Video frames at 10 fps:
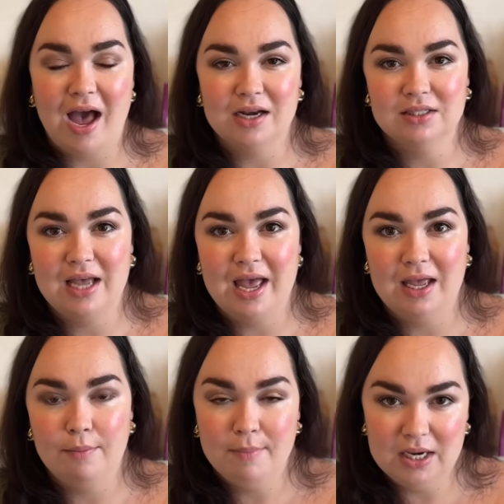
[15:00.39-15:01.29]
and
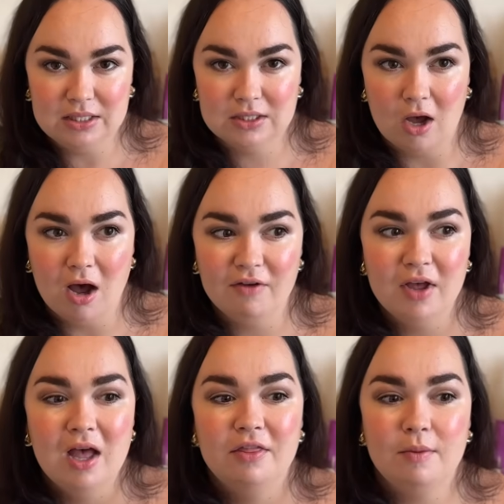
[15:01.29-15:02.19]
a mini scarf.